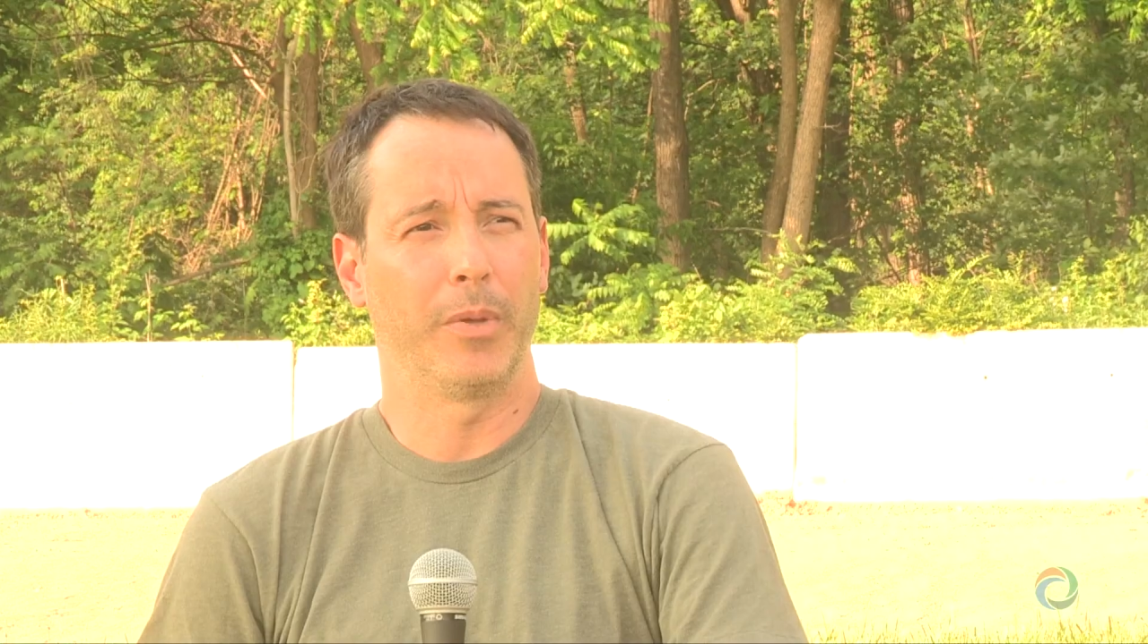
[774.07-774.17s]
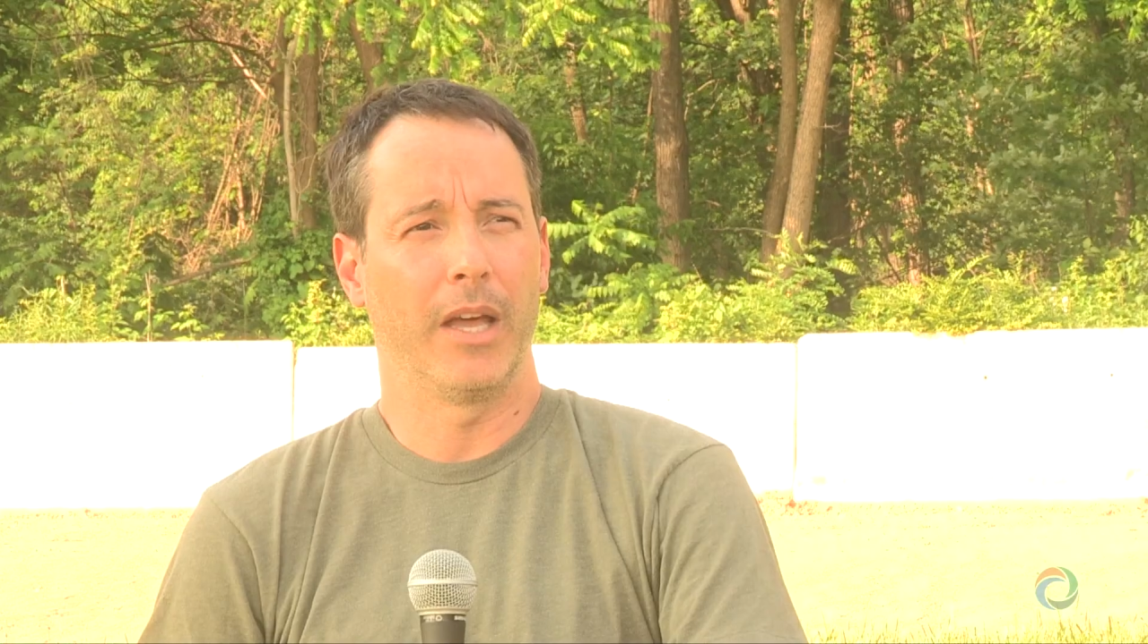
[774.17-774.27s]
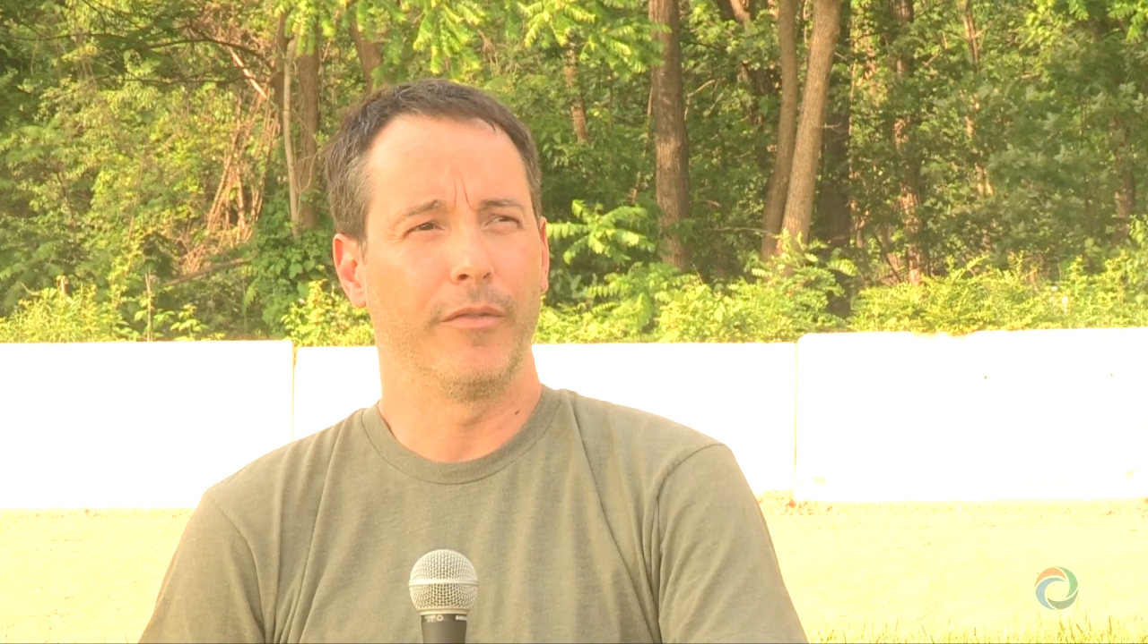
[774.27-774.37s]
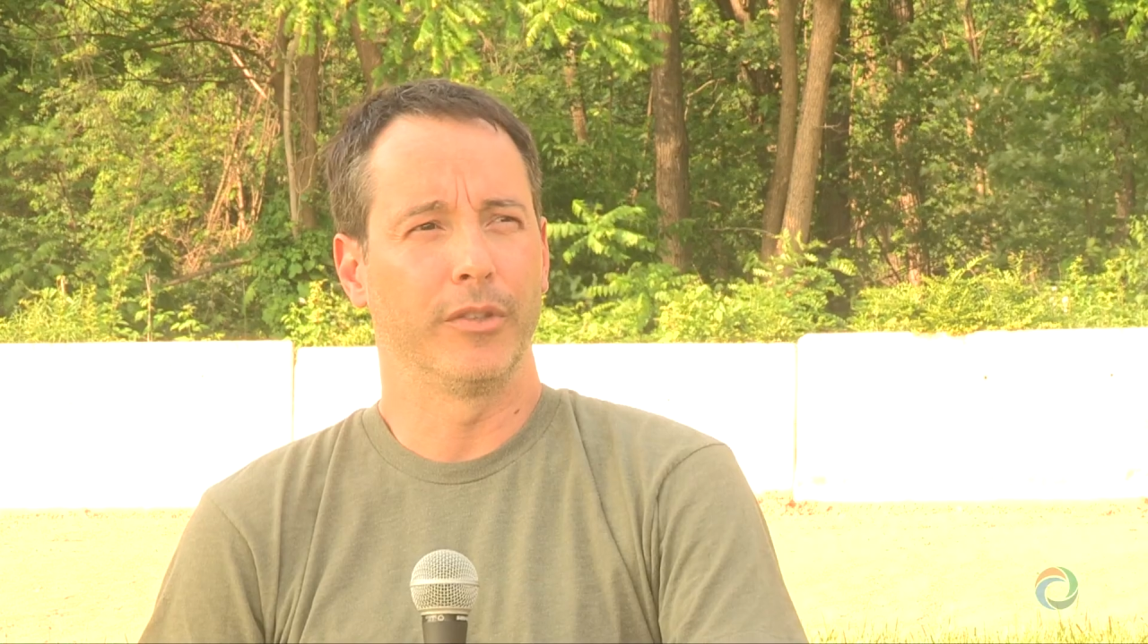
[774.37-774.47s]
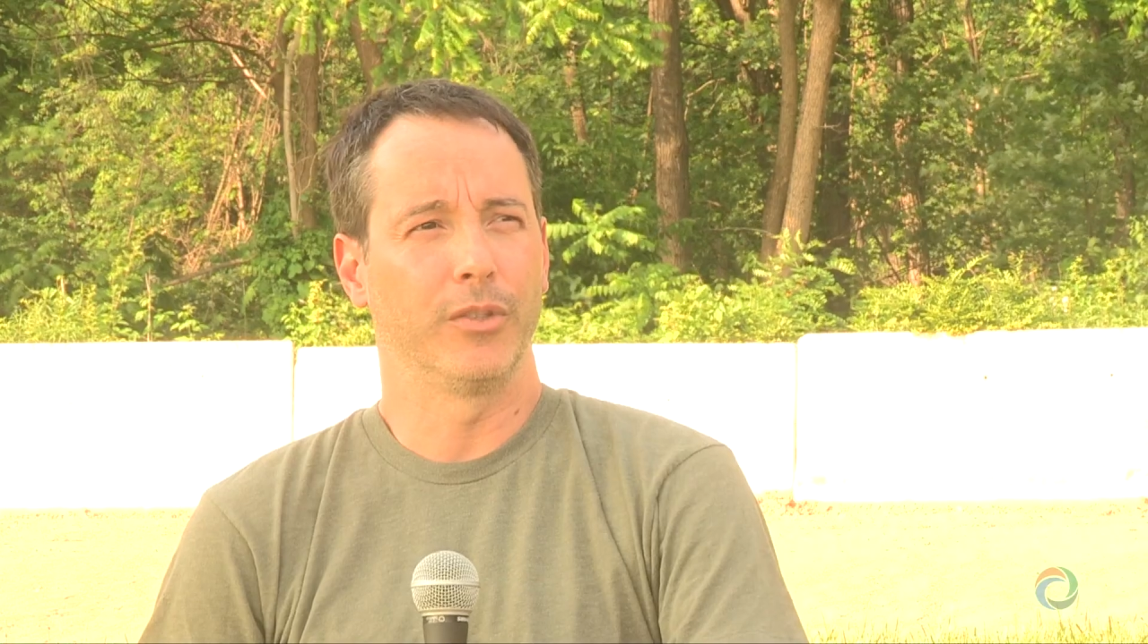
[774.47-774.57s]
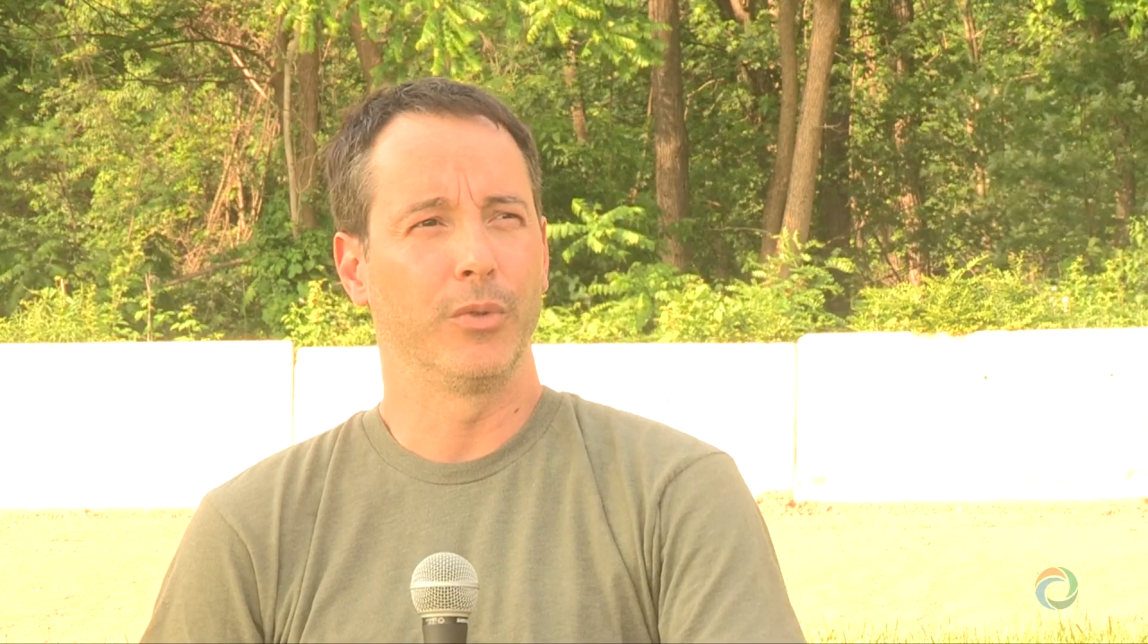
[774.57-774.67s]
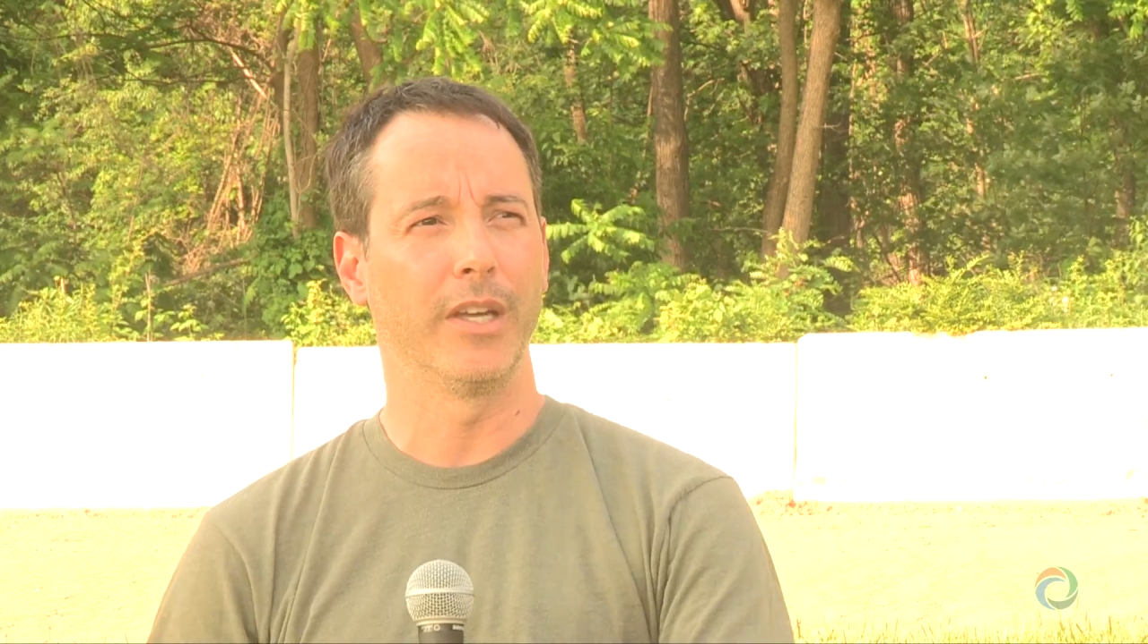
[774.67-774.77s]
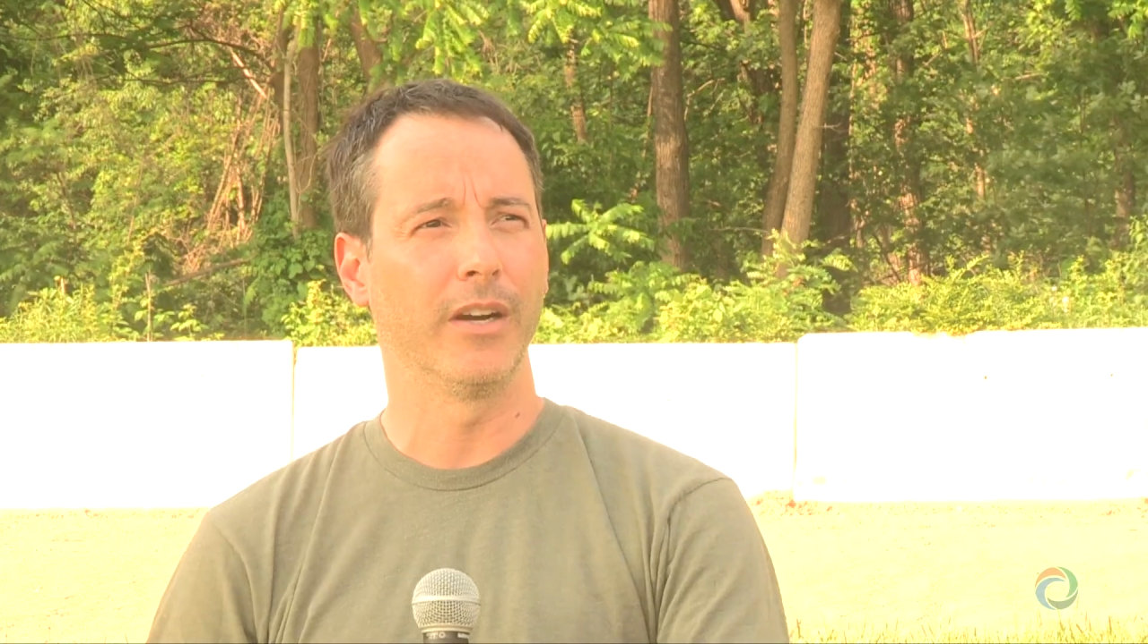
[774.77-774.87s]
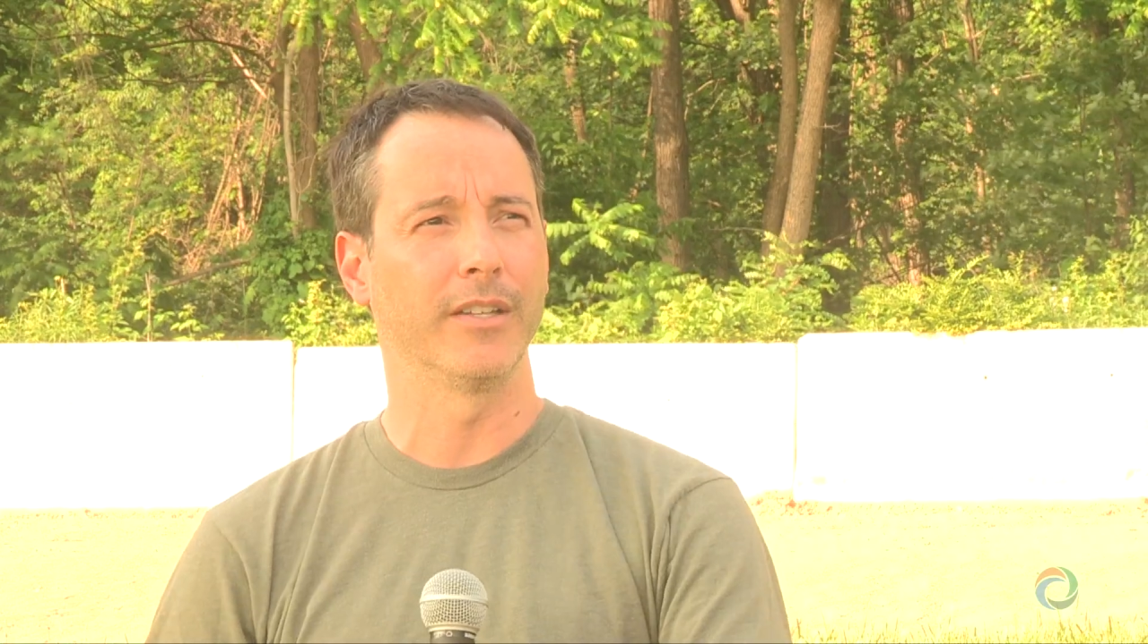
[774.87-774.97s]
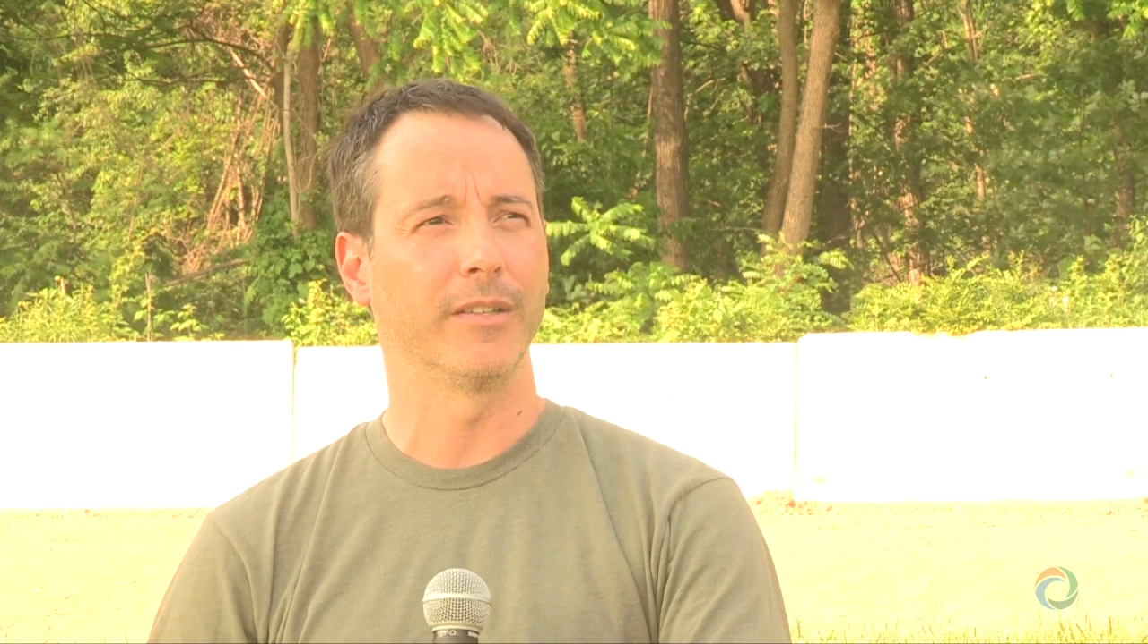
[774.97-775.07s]
playing it for 2
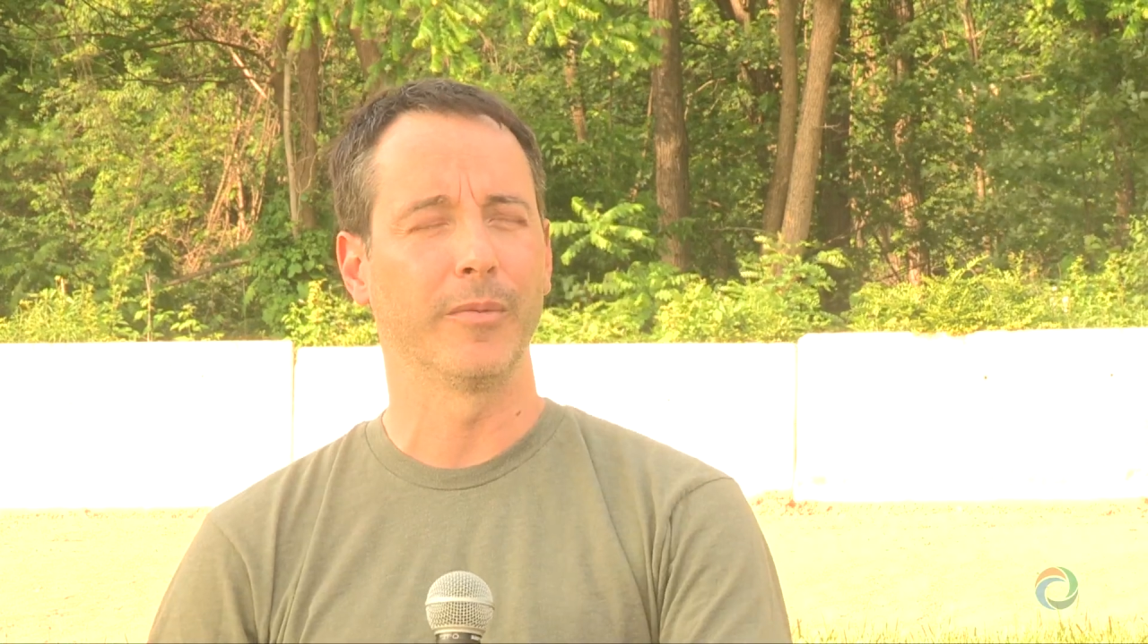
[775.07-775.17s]
years,